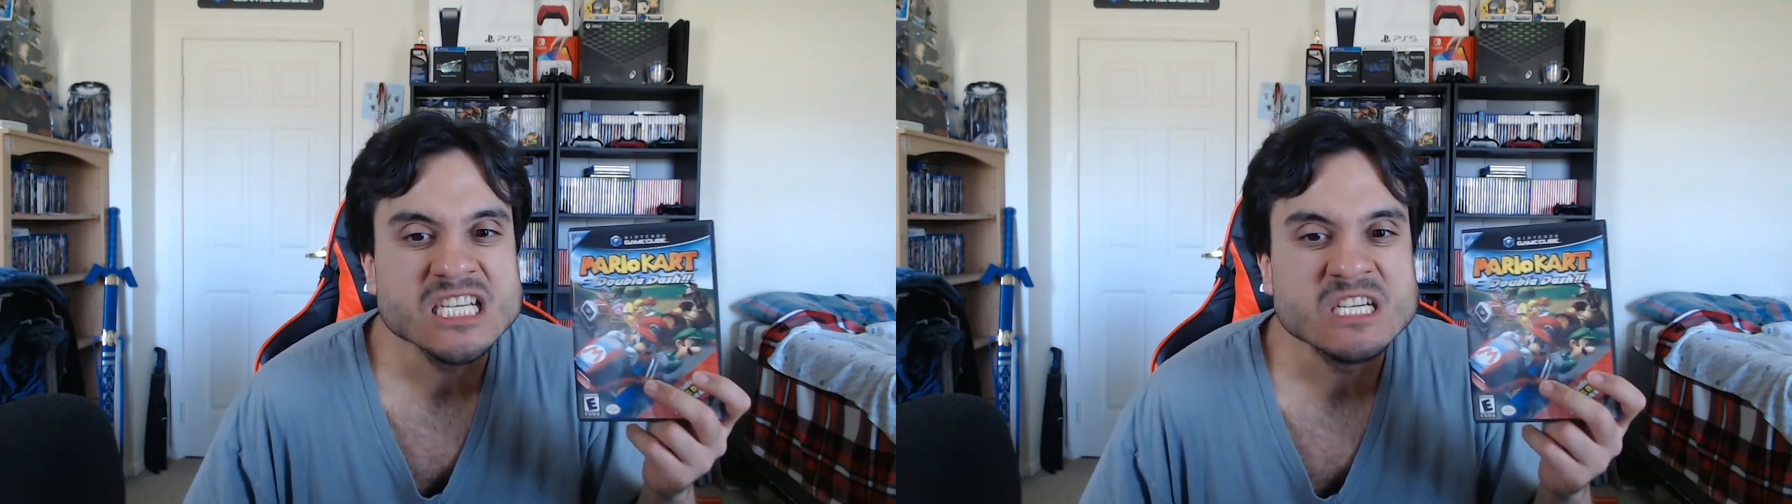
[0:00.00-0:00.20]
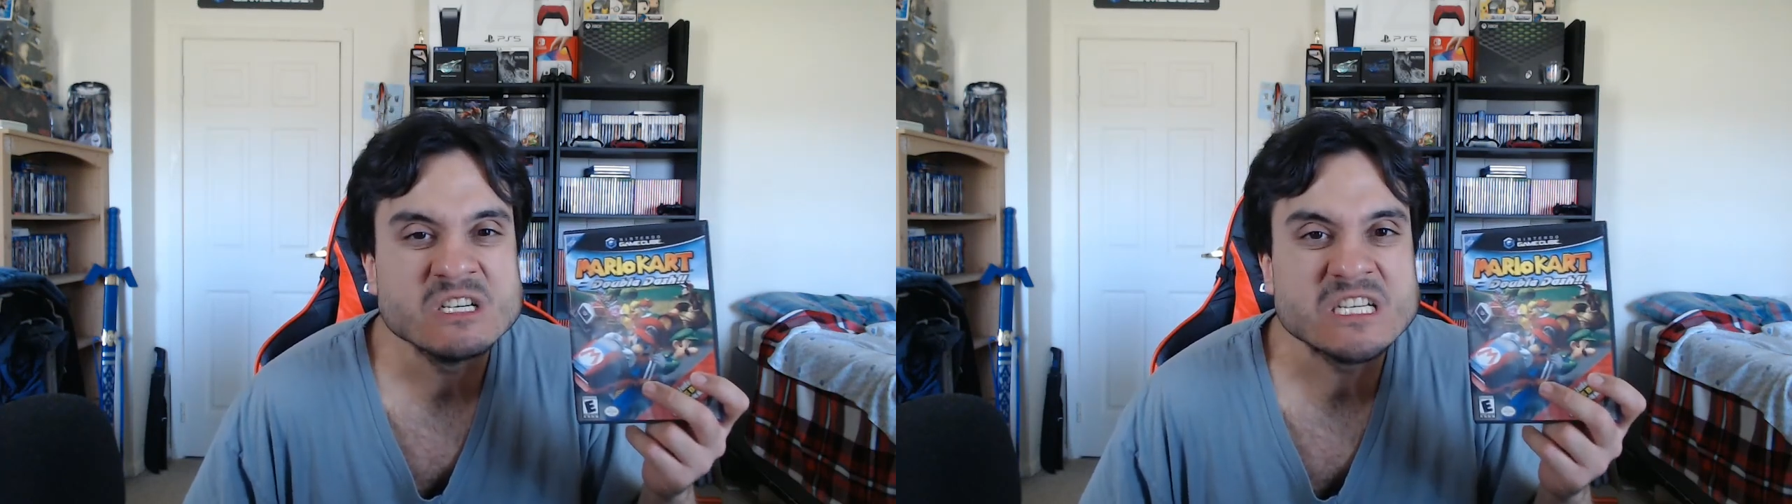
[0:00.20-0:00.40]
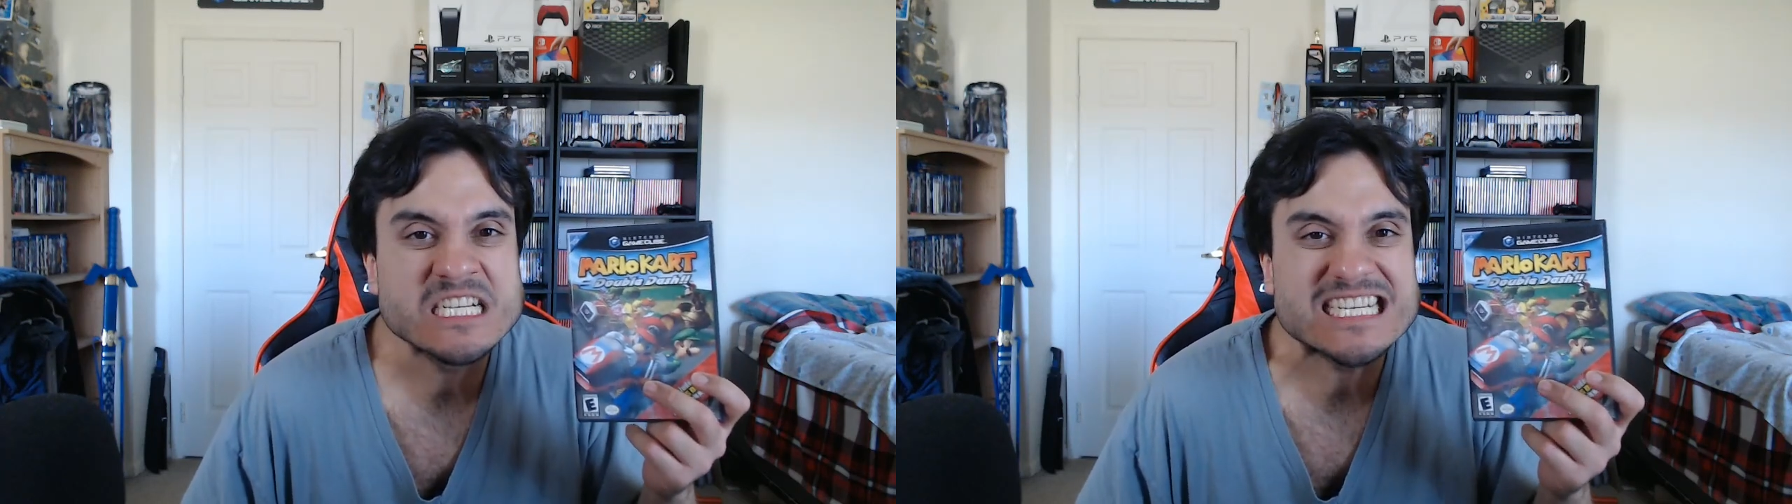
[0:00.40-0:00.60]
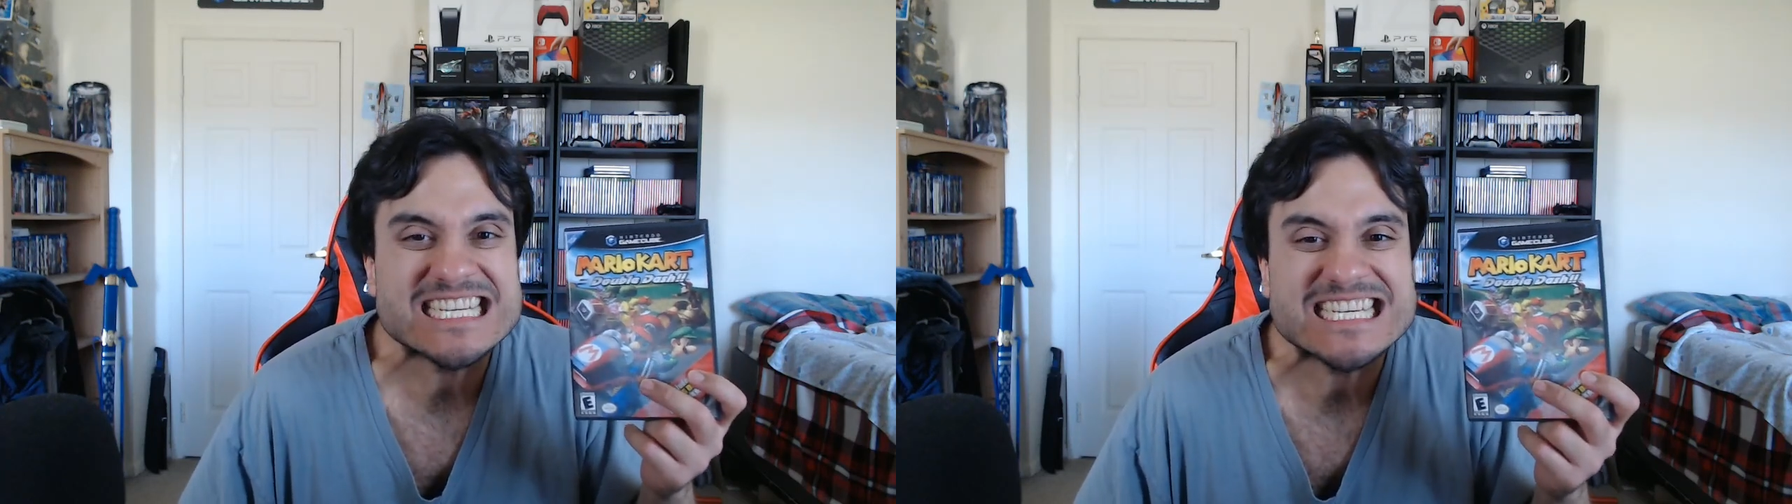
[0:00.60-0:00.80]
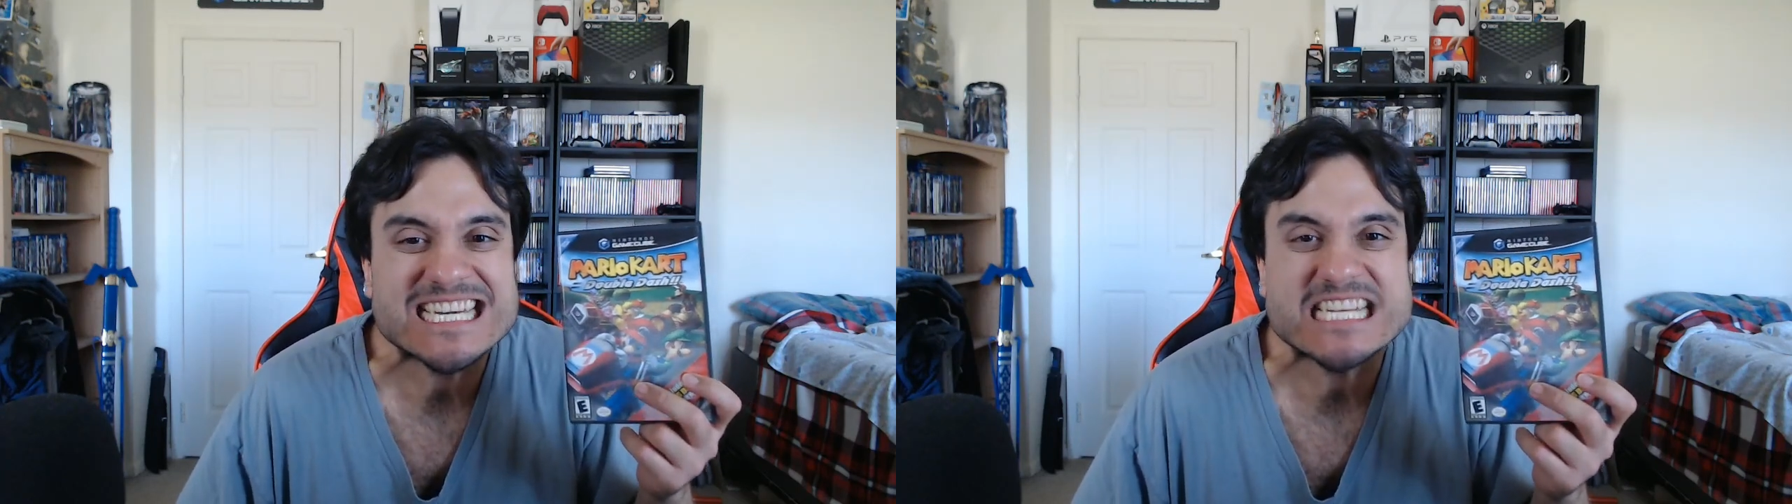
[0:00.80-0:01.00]
when you're a
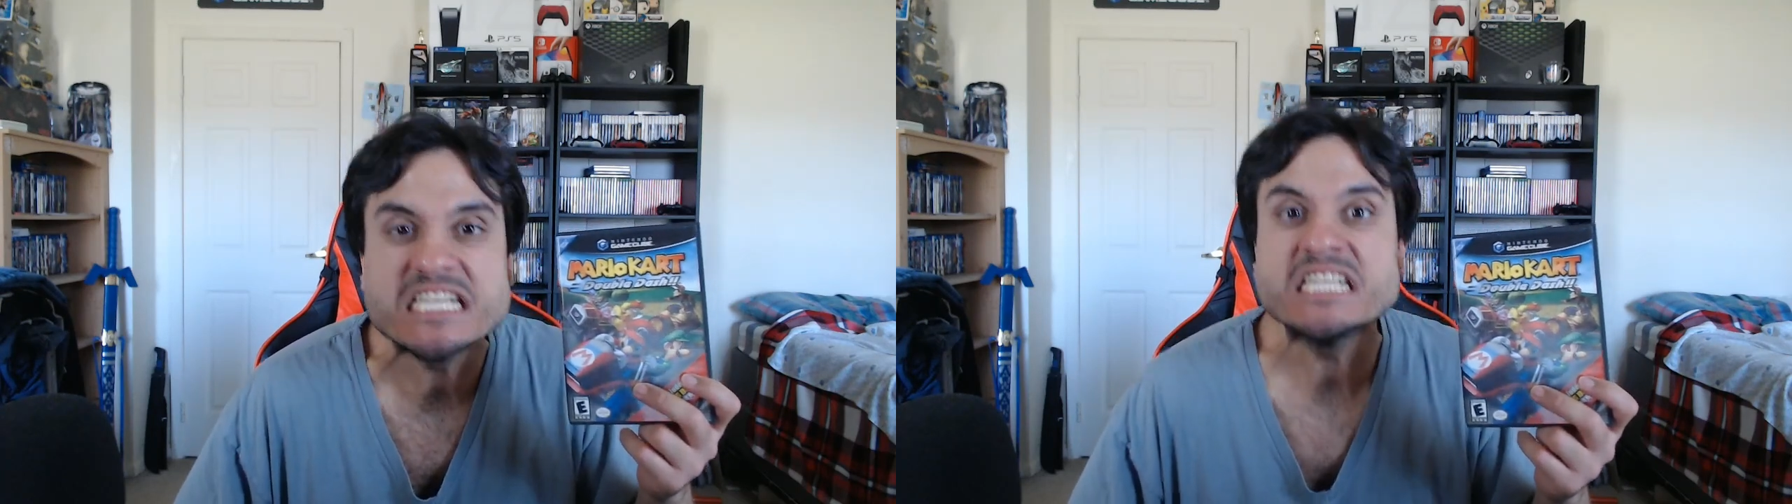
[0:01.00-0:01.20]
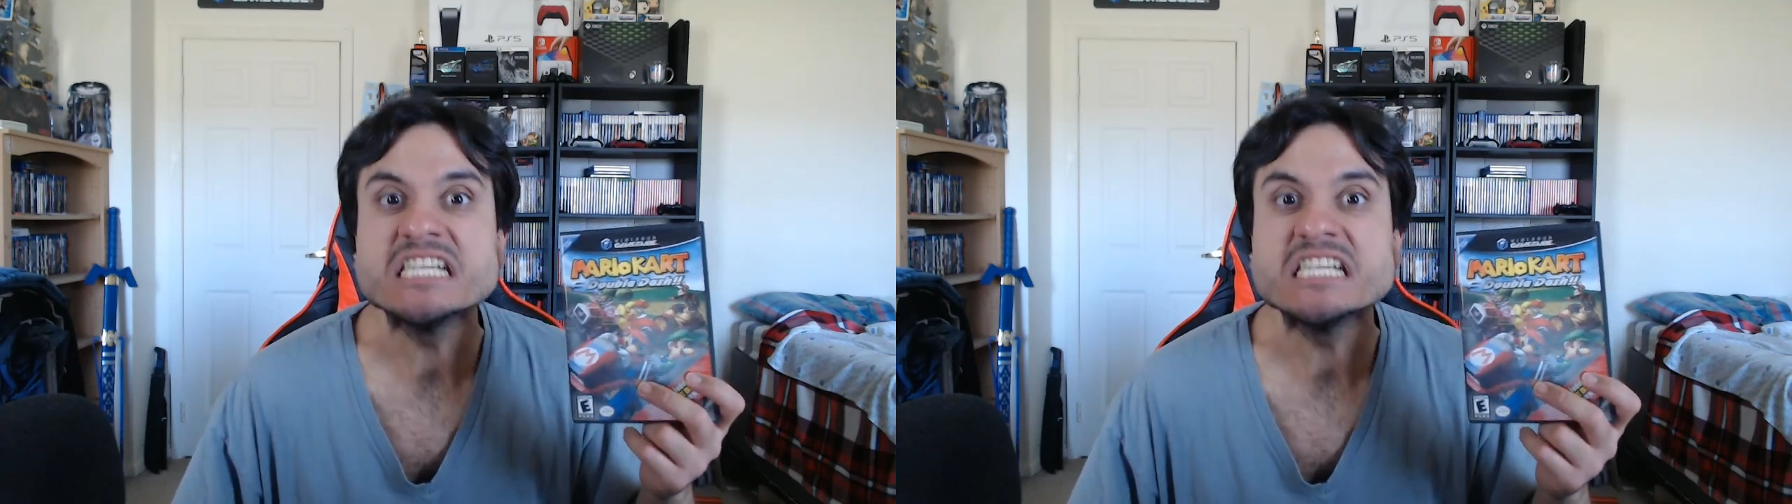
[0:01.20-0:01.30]
kid